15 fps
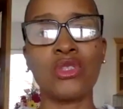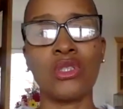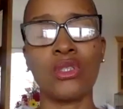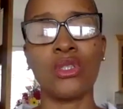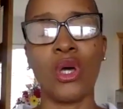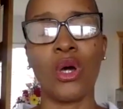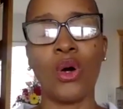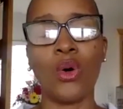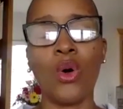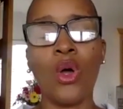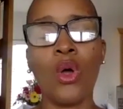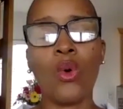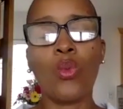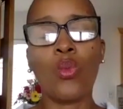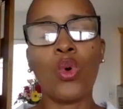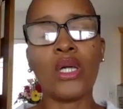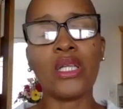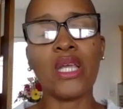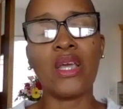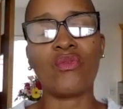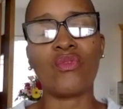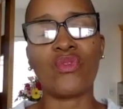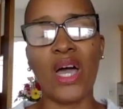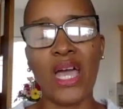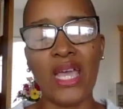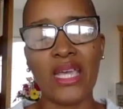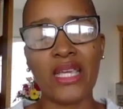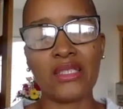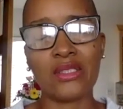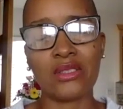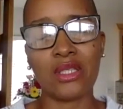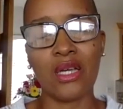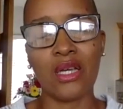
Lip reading: to know, what advice